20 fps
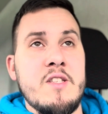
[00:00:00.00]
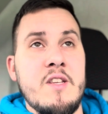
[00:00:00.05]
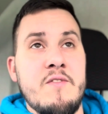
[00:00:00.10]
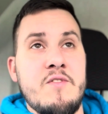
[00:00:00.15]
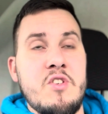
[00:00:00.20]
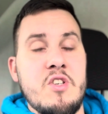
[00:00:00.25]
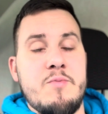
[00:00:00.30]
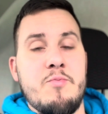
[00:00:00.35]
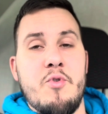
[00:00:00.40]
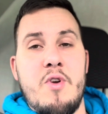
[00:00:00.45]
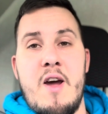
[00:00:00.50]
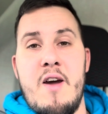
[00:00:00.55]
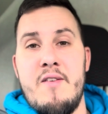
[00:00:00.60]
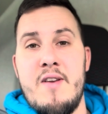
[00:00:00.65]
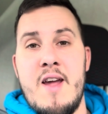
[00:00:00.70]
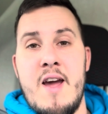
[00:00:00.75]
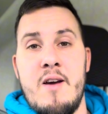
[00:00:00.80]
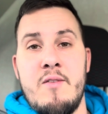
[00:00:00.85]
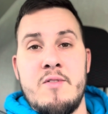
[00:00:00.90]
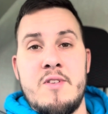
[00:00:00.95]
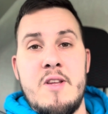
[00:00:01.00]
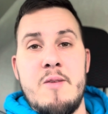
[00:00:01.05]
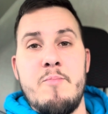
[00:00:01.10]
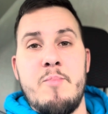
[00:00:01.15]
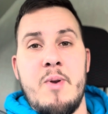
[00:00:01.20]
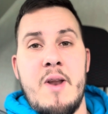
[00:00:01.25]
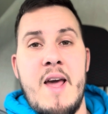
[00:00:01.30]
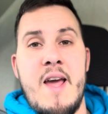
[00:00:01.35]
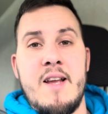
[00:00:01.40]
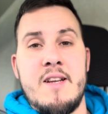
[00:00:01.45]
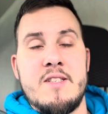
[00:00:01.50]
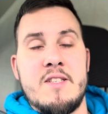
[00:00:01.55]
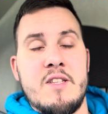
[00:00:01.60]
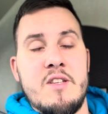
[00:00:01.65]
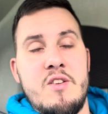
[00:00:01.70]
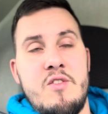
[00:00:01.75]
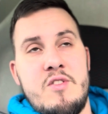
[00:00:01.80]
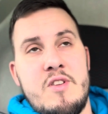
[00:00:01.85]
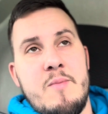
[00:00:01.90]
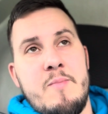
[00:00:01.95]
they've just brought it out now, Dimplex, the
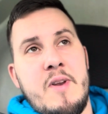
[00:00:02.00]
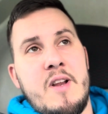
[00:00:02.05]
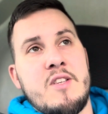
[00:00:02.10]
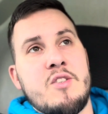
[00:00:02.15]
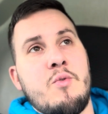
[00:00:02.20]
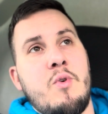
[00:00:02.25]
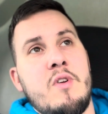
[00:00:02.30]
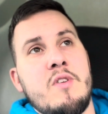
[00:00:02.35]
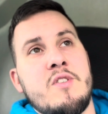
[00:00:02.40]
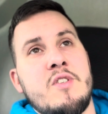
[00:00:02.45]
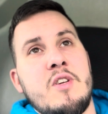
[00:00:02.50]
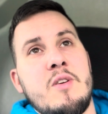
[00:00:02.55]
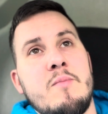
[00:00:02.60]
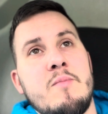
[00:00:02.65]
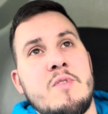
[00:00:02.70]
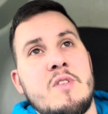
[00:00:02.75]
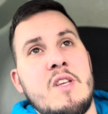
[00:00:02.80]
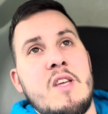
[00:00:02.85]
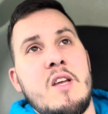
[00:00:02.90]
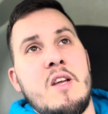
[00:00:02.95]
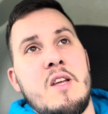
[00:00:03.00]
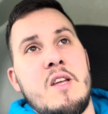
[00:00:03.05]
new Dimplex Quantums,